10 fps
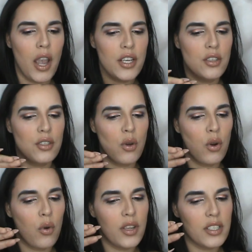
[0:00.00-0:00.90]
I just don't
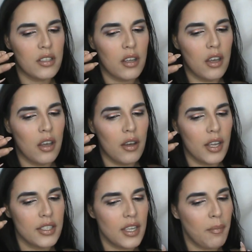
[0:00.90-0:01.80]
always
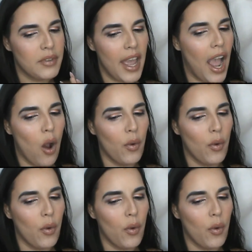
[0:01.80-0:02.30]
accept how